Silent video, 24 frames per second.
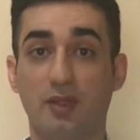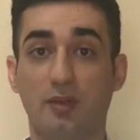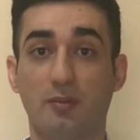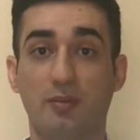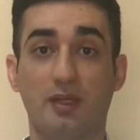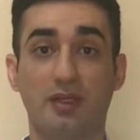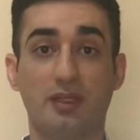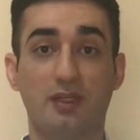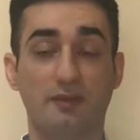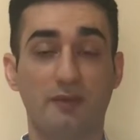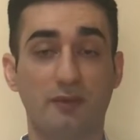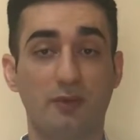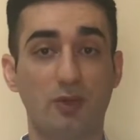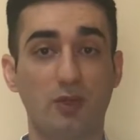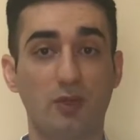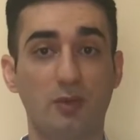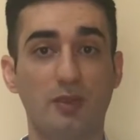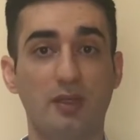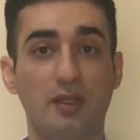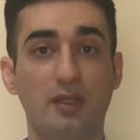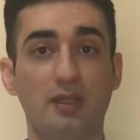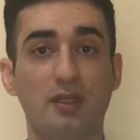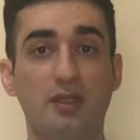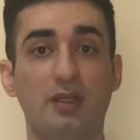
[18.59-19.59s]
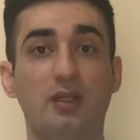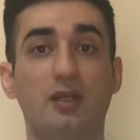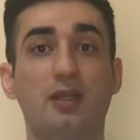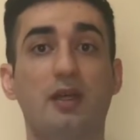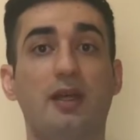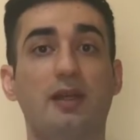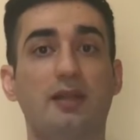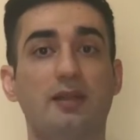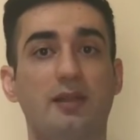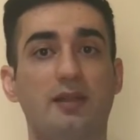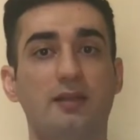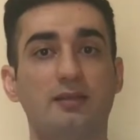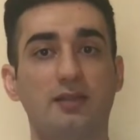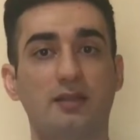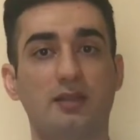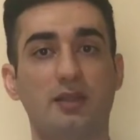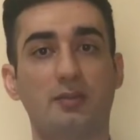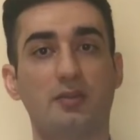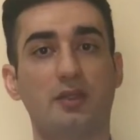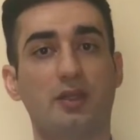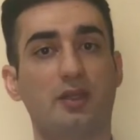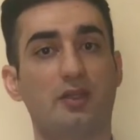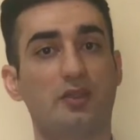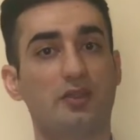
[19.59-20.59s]
By following the guidelines that
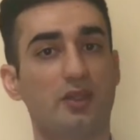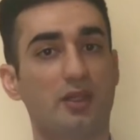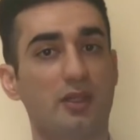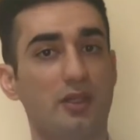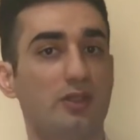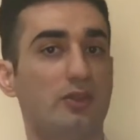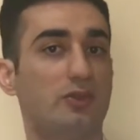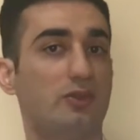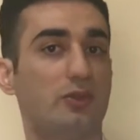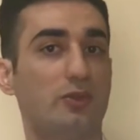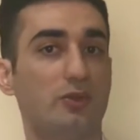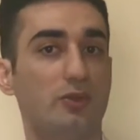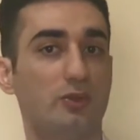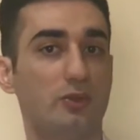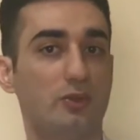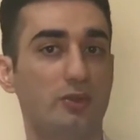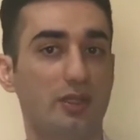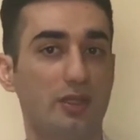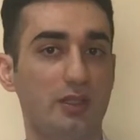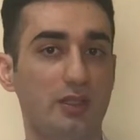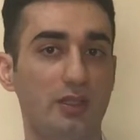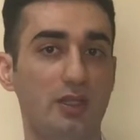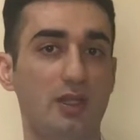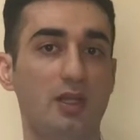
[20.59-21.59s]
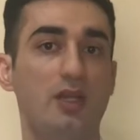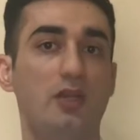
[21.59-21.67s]
I'm going to share to you today,